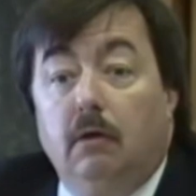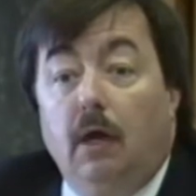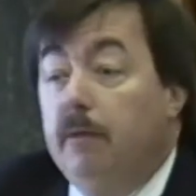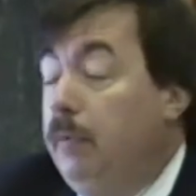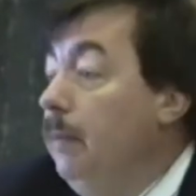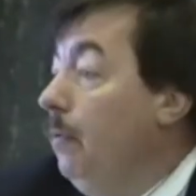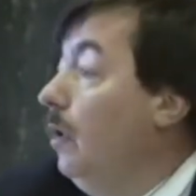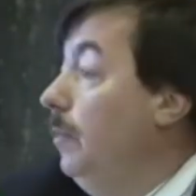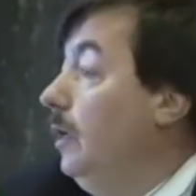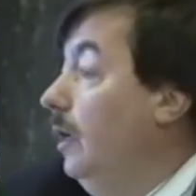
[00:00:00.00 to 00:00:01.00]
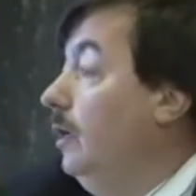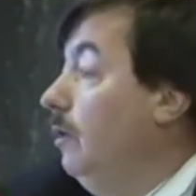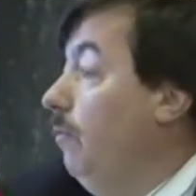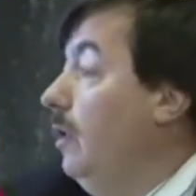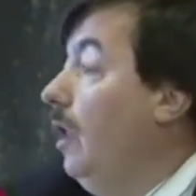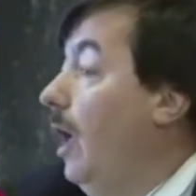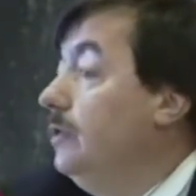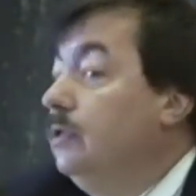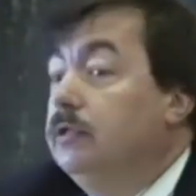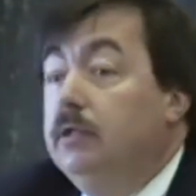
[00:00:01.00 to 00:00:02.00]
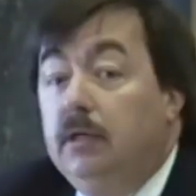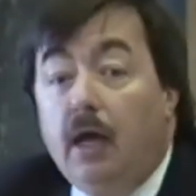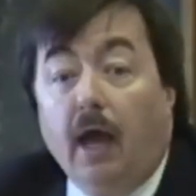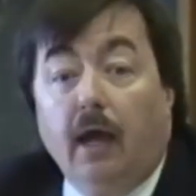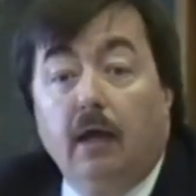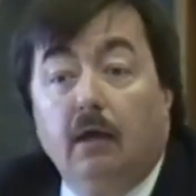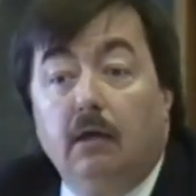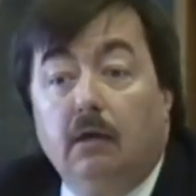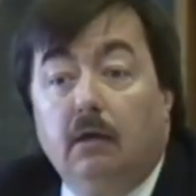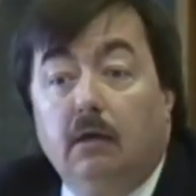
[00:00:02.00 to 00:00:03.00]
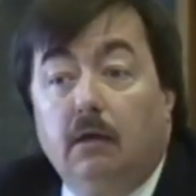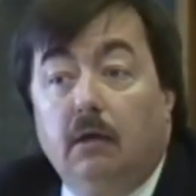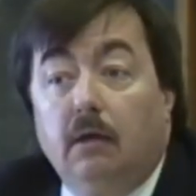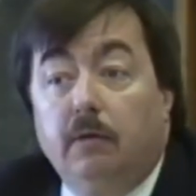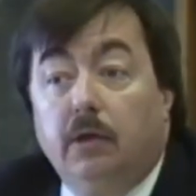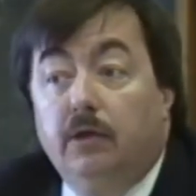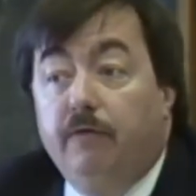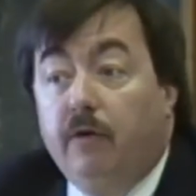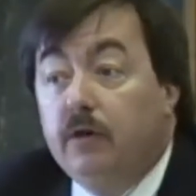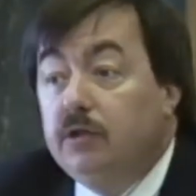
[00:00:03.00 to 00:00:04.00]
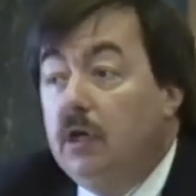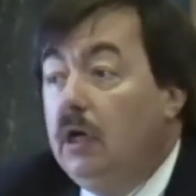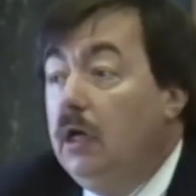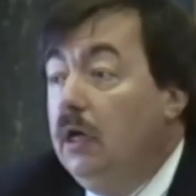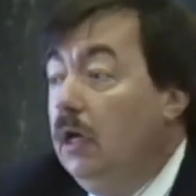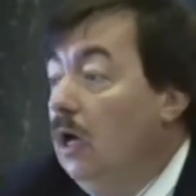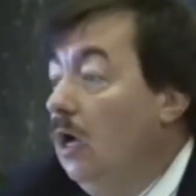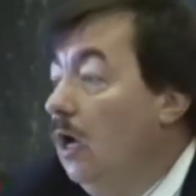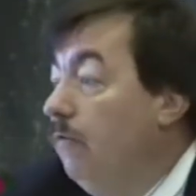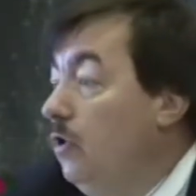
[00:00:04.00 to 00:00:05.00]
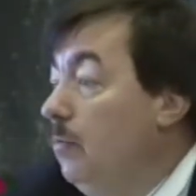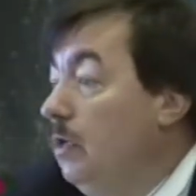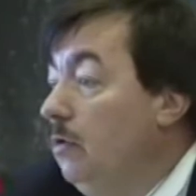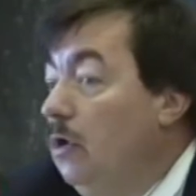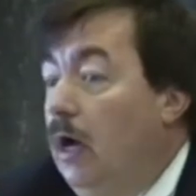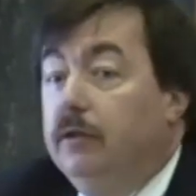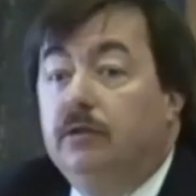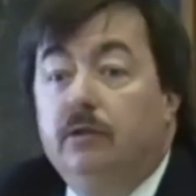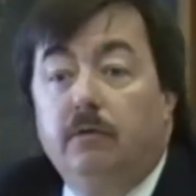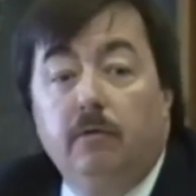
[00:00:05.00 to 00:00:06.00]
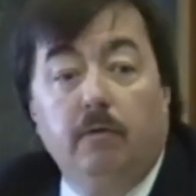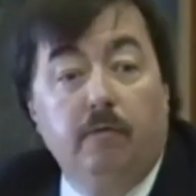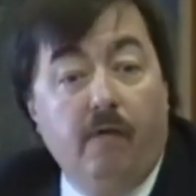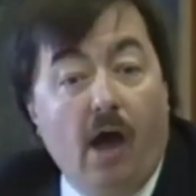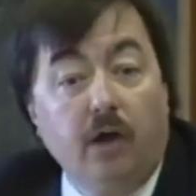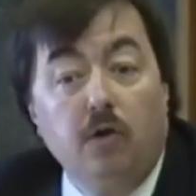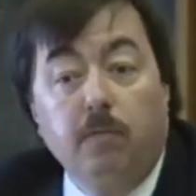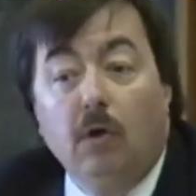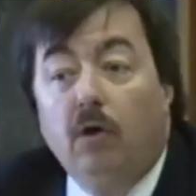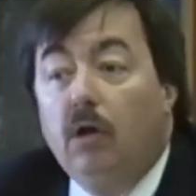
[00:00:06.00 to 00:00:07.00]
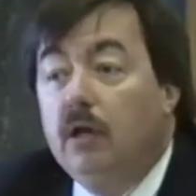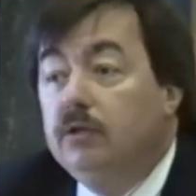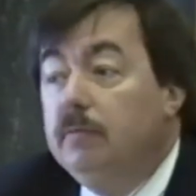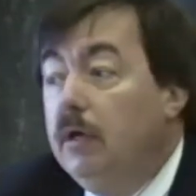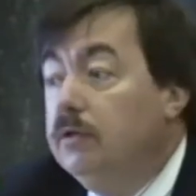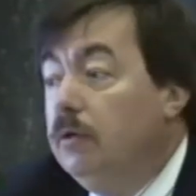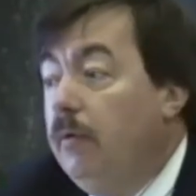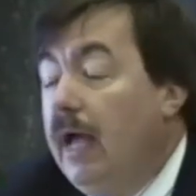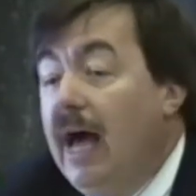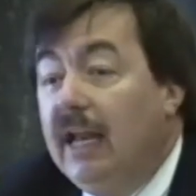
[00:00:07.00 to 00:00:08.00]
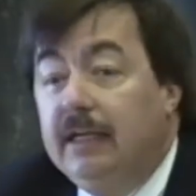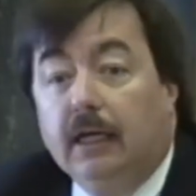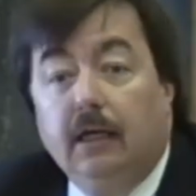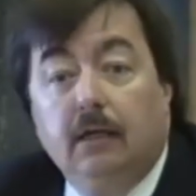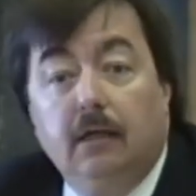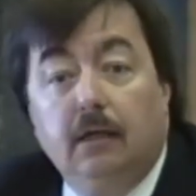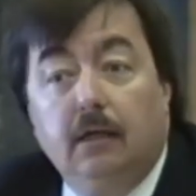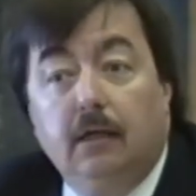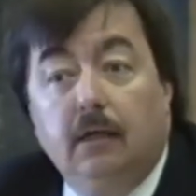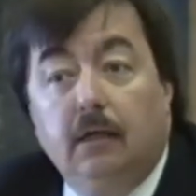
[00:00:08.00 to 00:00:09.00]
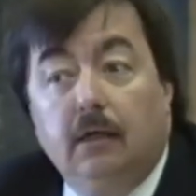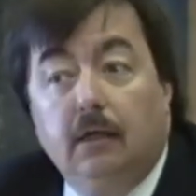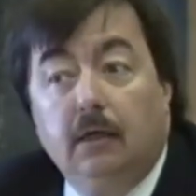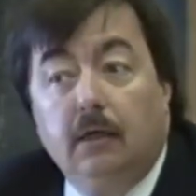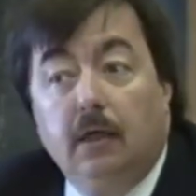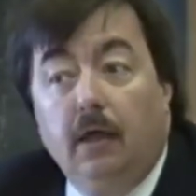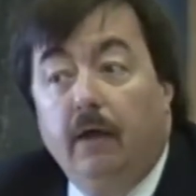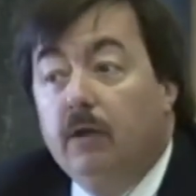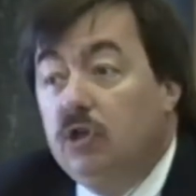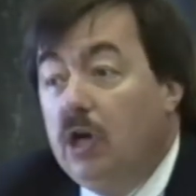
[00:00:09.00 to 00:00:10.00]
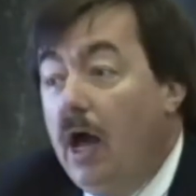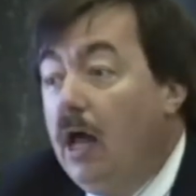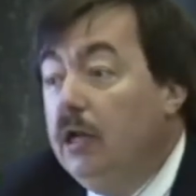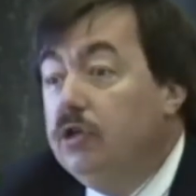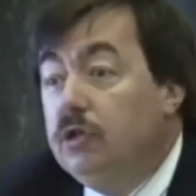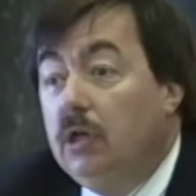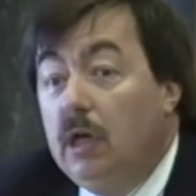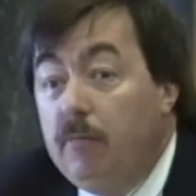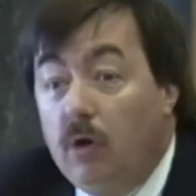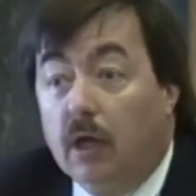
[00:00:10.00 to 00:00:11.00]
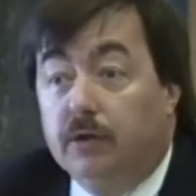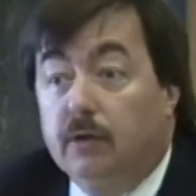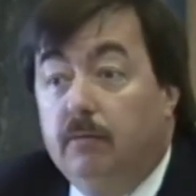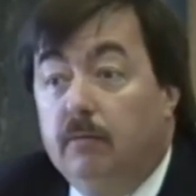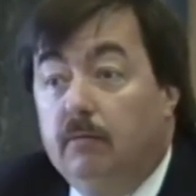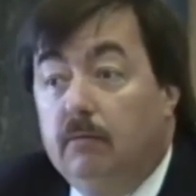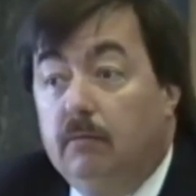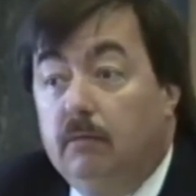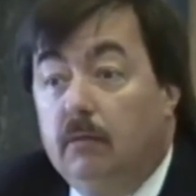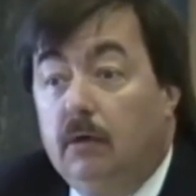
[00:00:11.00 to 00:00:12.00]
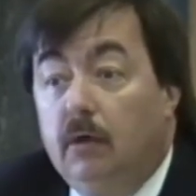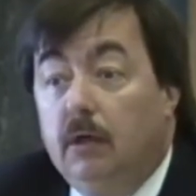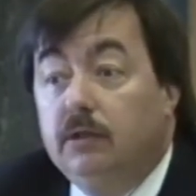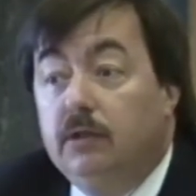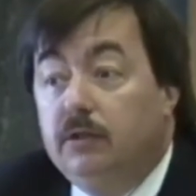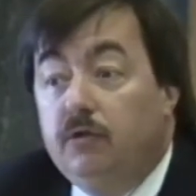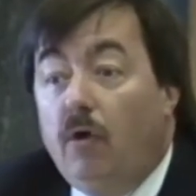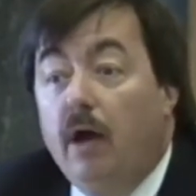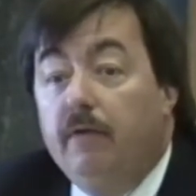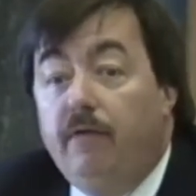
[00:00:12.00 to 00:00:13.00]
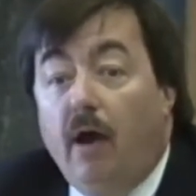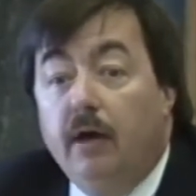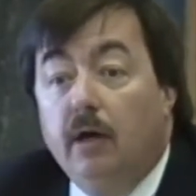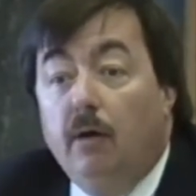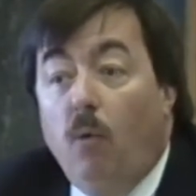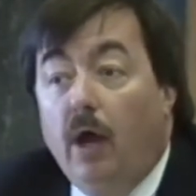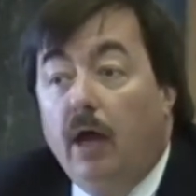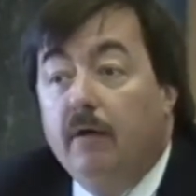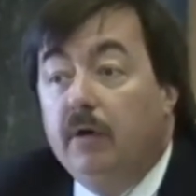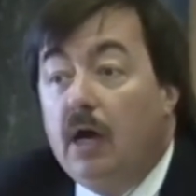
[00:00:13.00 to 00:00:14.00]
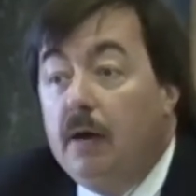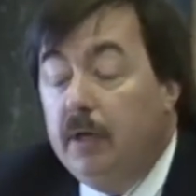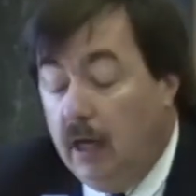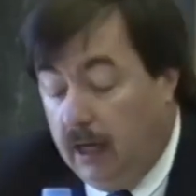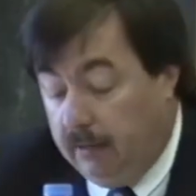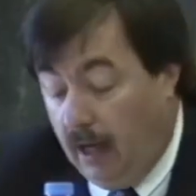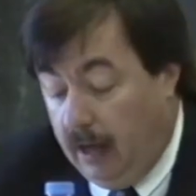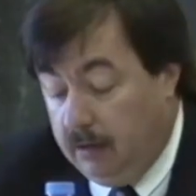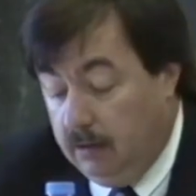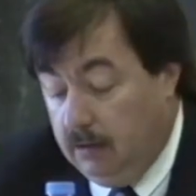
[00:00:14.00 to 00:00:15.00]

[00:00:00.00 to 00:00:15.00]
And people are beginning to realize this today. The diversity of human goods, value pluralism, is a reality. And the challenge to liberalism is to try to find a way of accommodating that.